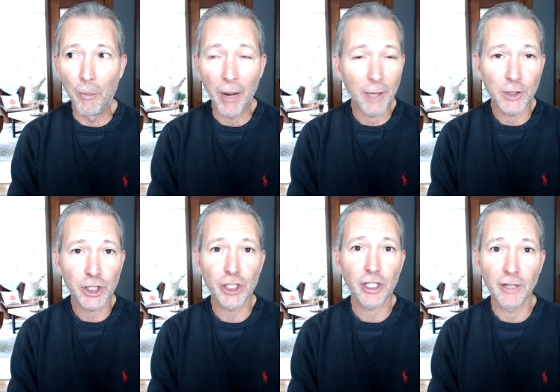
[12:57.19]
But it was
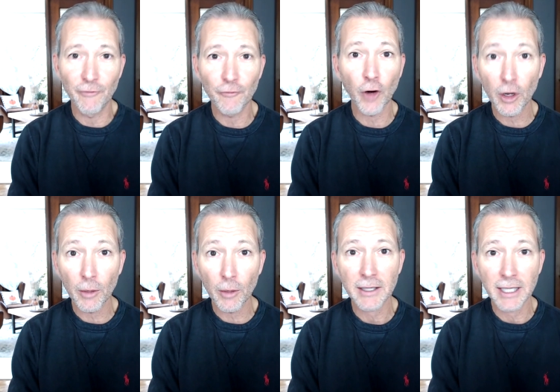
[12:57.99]
just
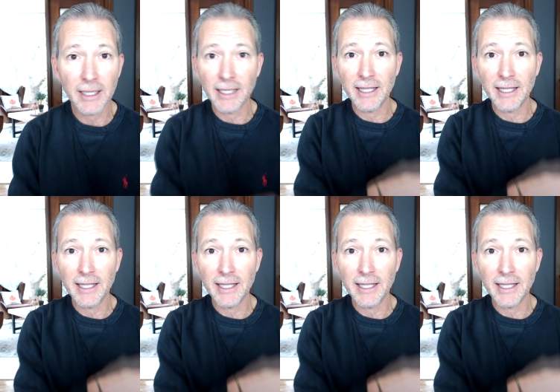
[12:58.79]
confirming, the, the,